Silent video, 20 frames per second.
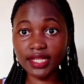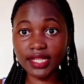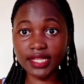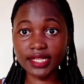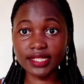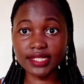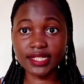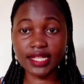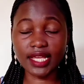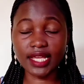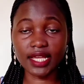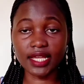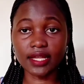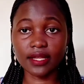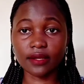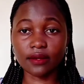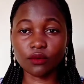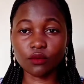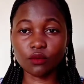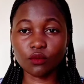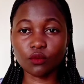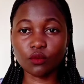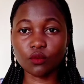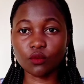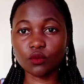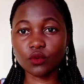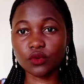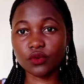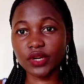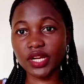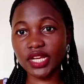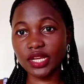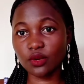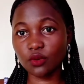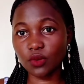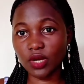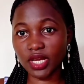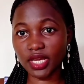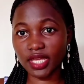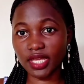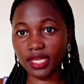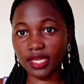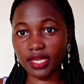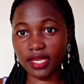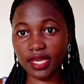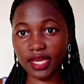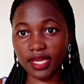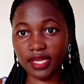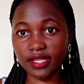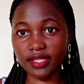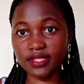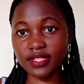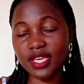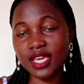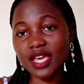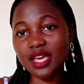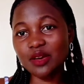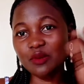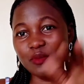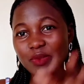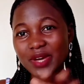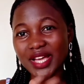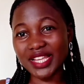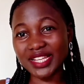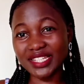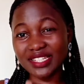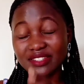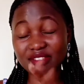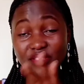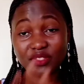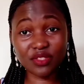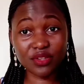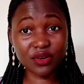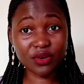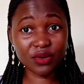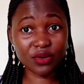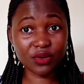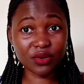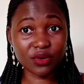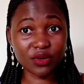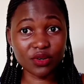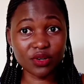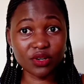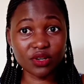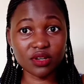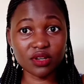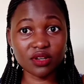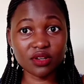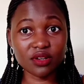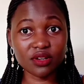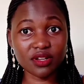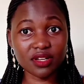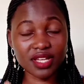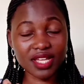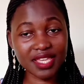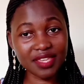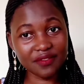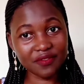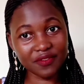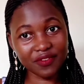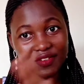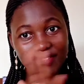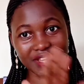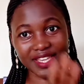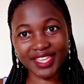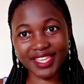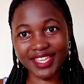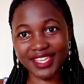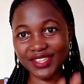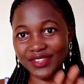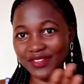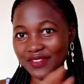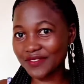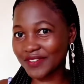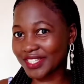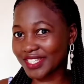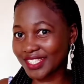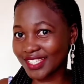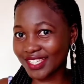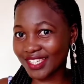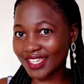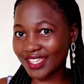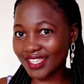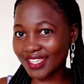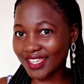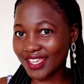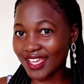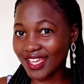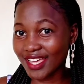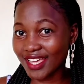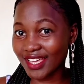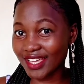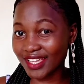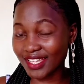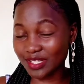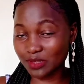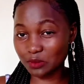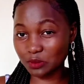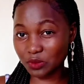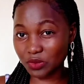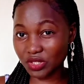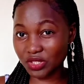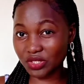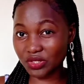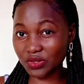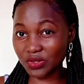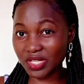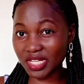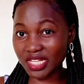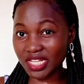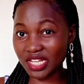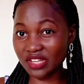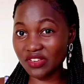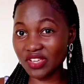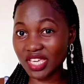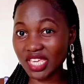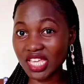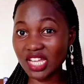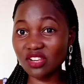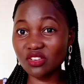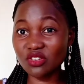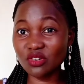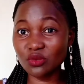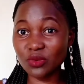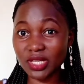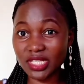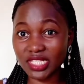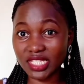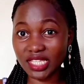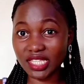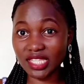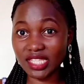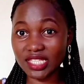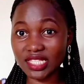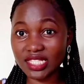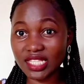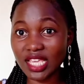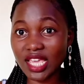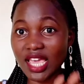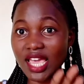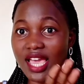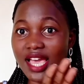date already working guys. But though, if you're a university student and you're a girl, you're watching this,